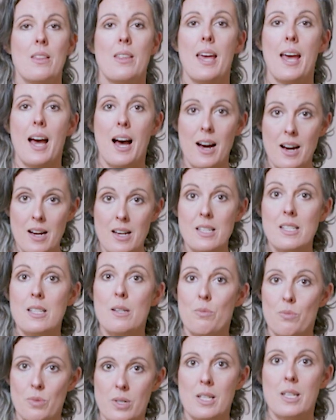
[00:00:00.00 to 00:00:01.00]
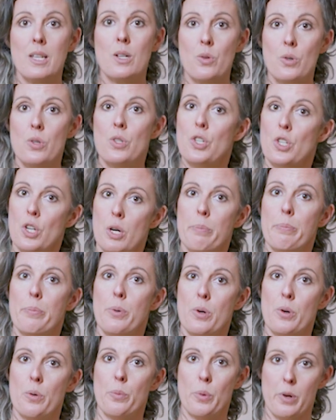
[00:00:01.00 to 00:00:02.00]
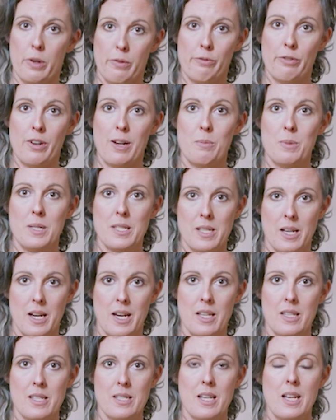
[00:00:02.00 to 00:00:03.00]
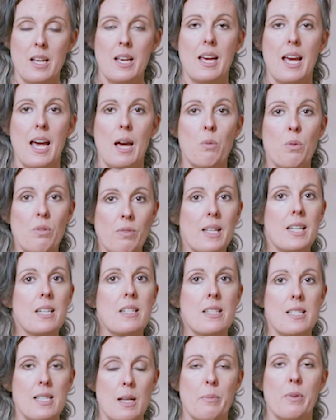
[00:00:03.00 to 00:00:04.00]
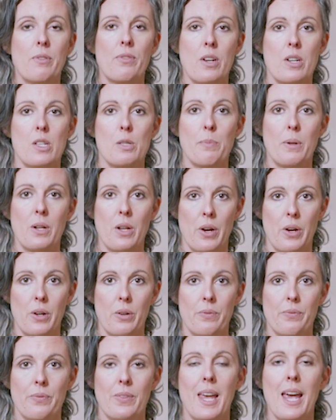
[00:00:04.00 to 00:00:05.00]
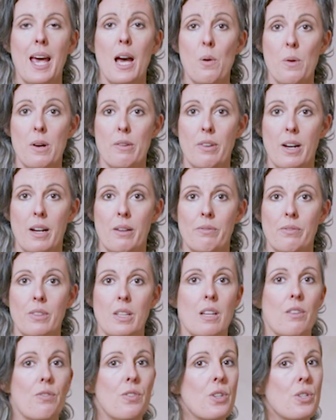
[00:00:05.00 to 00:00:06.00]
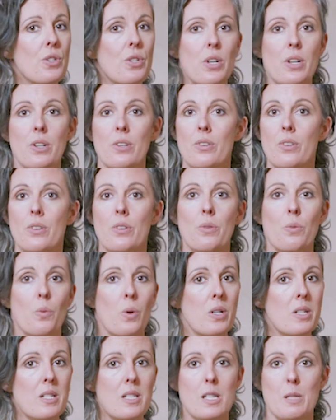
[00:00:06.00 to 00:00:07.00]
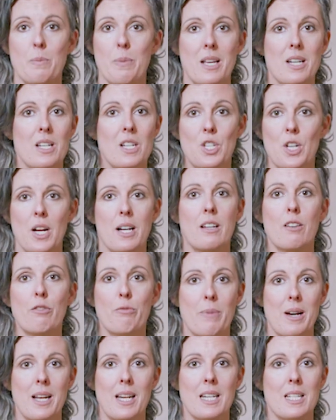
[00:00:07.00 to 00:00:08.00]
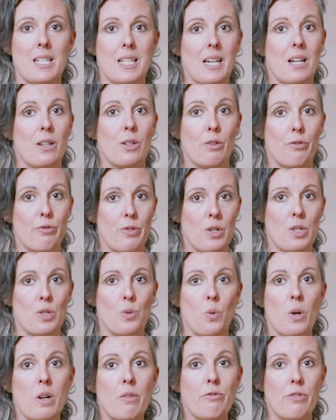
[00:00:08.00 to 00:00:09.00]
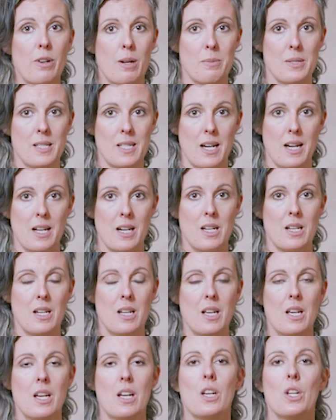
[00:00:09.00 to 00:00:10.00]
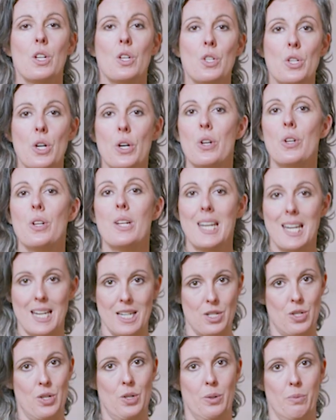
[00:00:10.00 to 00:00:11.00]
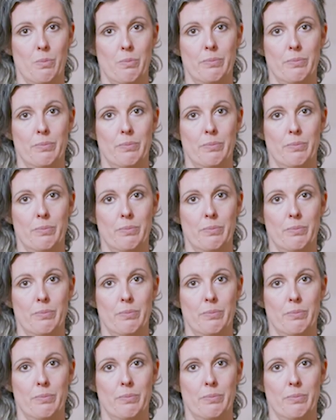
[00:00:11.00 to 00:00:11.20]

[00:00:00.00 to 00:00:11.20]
There are some really good shop-bought worm farm designs, and we've linked to some of those below. However, if you don't want to spend a chunk of money to get your first worm farm started, you don't need to.